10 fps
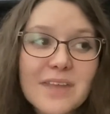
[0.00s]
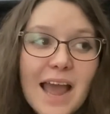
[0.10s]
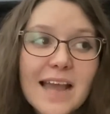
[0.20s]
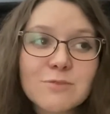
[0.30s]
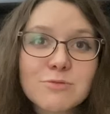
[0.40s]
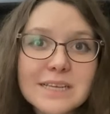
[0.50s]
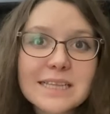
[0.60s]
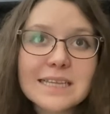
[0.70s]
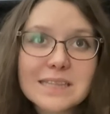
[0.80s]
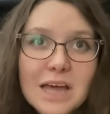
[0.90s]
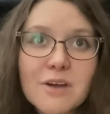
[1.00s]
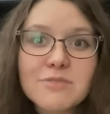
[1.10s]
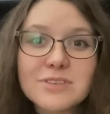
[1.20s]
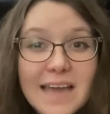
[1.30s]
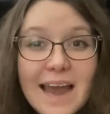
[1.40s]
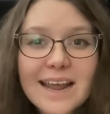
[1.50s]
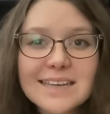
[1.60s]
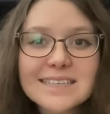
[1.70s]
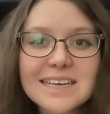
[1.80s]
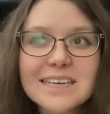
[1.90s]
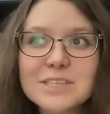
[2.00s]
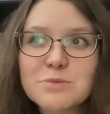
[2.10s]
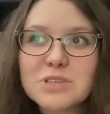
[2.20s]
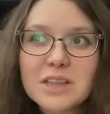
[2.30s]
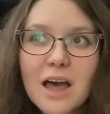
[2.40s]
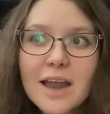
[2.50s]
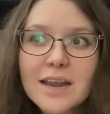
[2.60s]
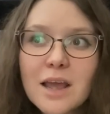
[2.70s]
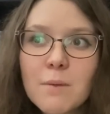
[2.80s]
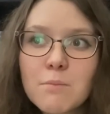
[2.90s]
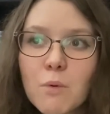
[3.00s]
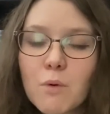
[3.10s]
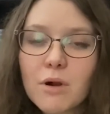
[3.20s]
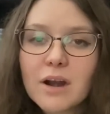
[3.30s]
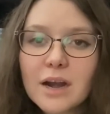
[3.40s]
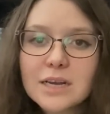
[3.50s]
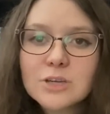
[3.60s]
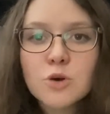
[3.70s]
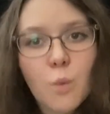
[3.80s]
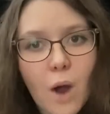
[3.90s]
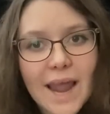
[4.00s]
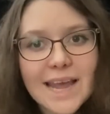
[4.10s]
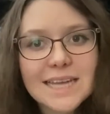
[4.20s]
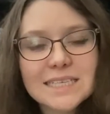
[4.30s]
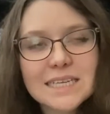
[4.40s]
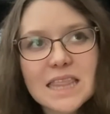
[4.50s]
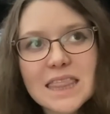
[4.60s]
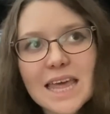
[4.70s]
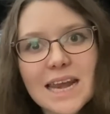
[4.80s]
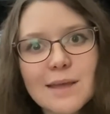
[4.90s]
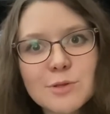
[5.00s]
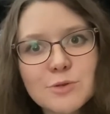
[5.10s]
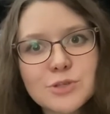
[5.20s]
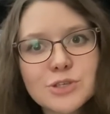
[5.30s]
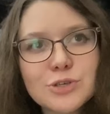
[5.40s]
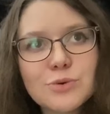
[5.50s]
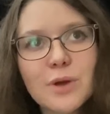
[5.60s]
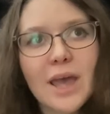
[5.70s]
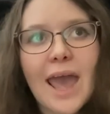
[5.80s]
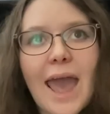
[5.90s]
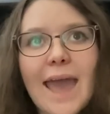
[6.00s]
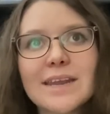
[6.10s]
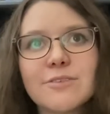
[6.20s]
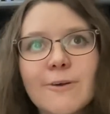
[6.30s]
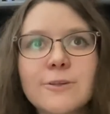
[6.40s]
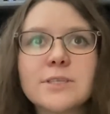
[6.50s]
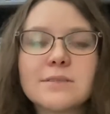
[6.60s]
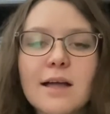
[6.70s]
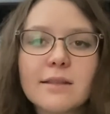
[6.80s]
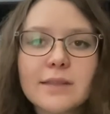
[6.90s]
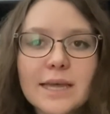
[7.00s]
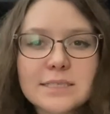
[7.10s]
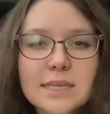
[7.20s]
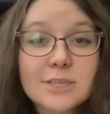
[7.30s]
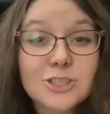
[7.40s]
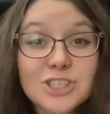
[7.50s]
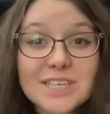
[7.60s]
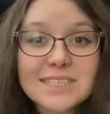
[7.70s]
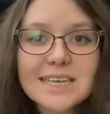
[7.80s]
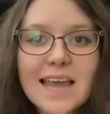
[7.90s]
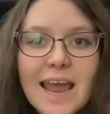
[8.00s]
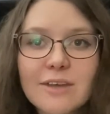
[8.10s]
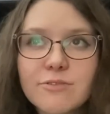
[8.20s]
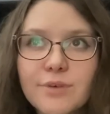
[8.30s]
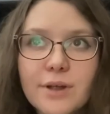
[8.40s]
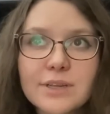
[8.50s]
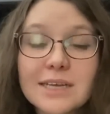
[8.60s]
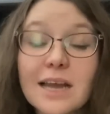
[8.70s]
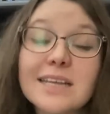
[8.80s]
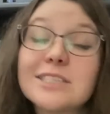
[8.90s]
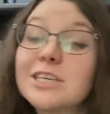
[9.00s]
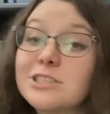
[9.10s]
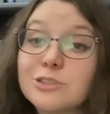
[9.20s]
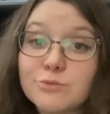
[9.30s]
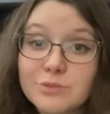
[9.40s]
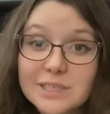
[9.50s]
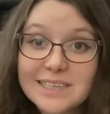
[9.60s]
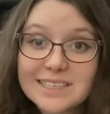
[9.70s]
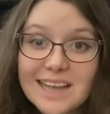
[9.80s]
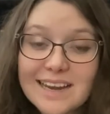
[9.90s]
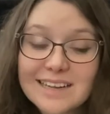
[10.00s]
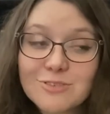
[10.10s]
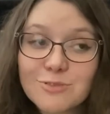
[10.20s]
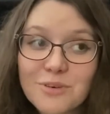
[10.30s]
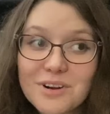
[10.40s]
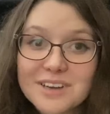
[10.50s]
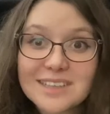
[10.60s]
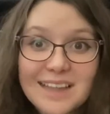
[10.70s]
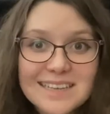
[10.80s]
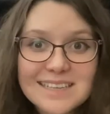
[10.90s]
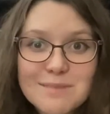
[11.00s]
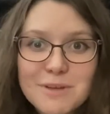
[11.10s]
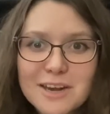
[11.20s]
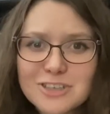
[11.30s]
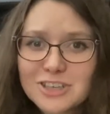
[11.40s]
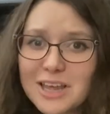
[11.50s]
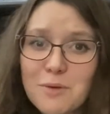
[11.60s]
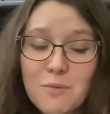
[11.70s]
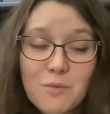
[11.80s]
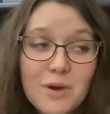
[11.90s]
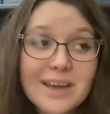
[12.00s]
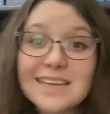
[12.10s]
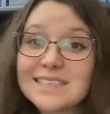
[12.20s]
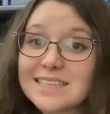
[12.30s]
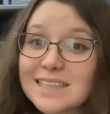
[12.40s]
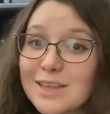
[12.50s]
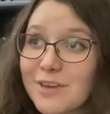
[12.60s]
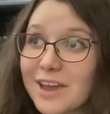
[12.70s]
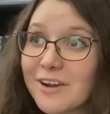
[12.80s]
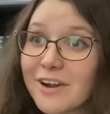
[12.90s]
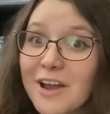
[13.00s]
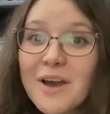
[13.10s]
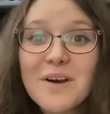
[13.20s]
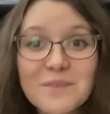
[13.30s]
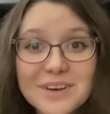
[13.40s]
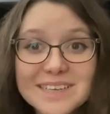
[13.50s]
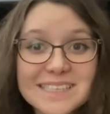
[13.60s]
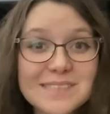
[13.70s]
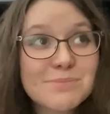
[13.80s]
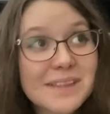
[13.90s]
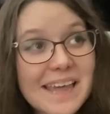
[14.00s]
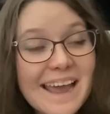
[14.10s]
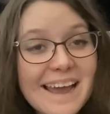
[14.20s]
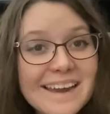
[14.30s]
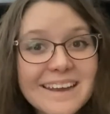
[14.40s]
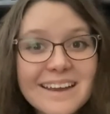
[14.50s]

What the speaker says: I really loved that ending because it was a lot more quiet than I'm used to, and it felt a lot less like cheesy, and it gets you really excited for The Last Olympian, because you're like, what is this cliffhanger? What is this plan?